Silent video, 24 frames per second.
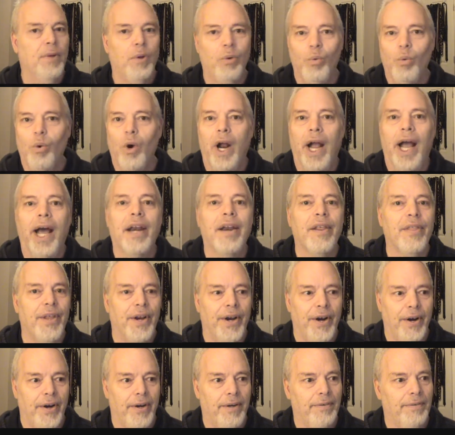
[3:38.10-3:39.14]
we're out of
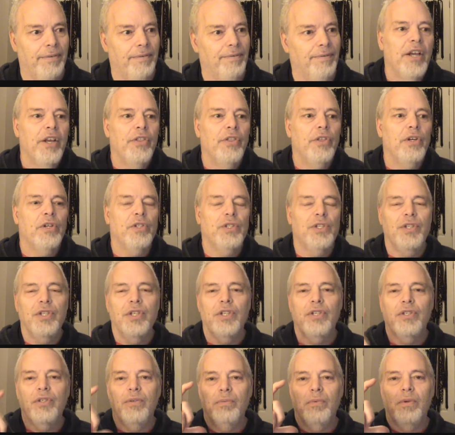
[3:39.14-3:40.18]
there. There's
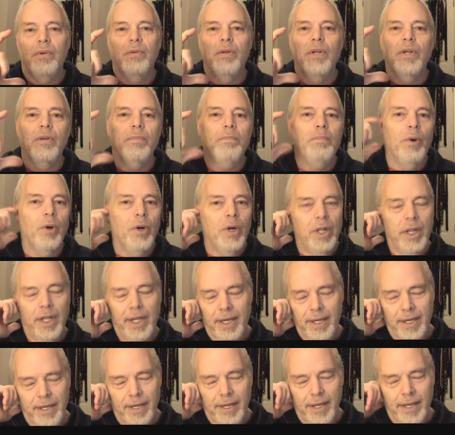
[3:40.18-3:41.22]
this little
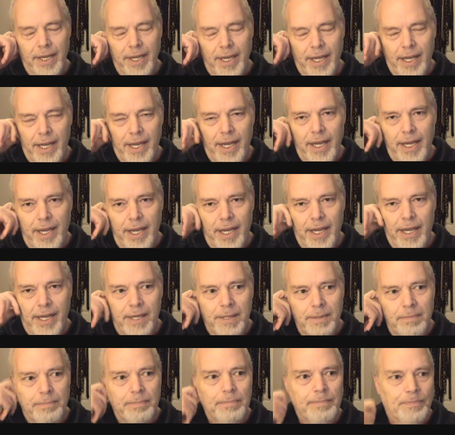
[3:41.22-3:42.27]
booklet
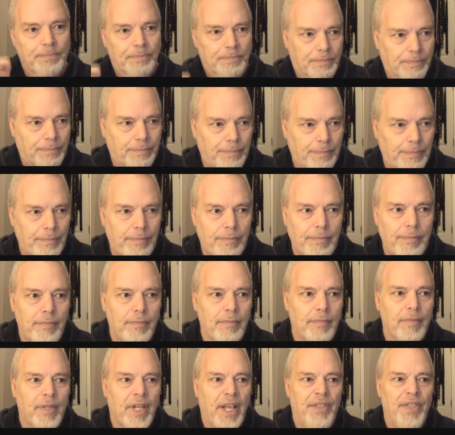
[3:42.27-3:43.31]

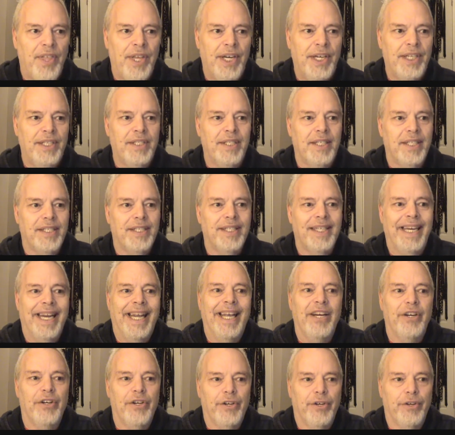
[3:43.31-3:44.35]
that is a
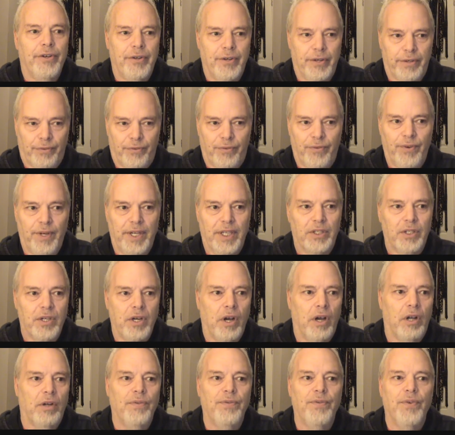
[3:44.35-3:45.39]
standard. It's
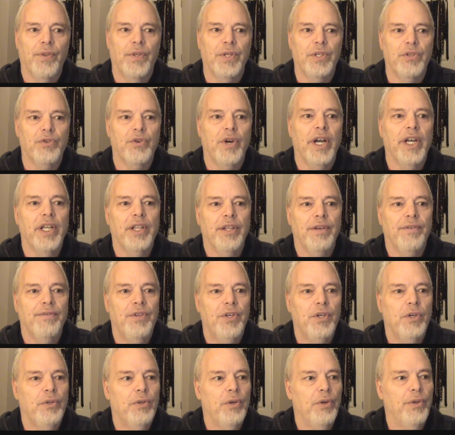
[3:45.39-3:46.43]
called For the Strength of
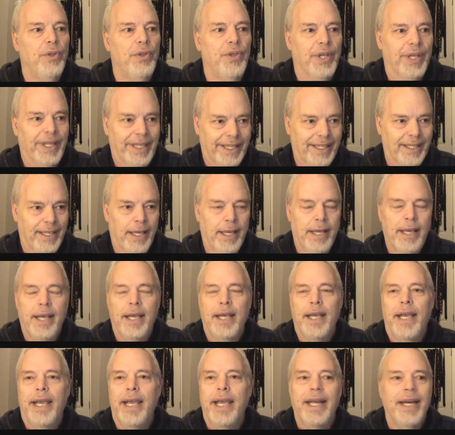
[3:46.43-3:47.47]
Youth,
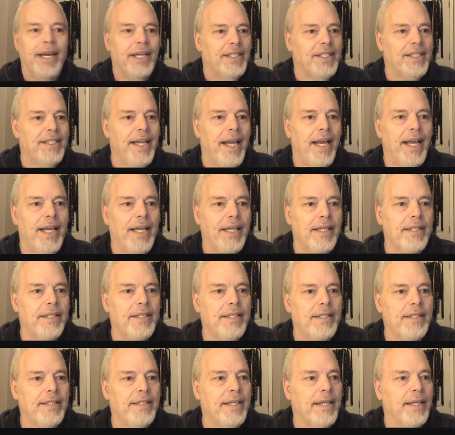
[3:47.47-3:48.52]
and it
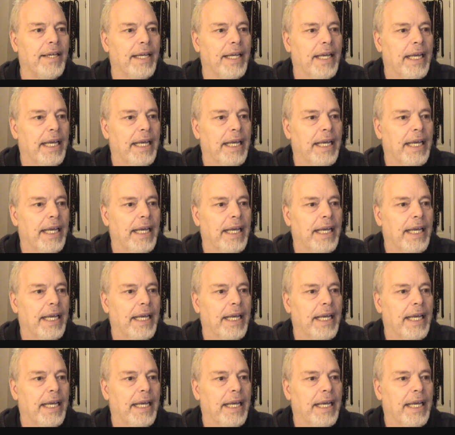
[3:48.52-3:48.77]
says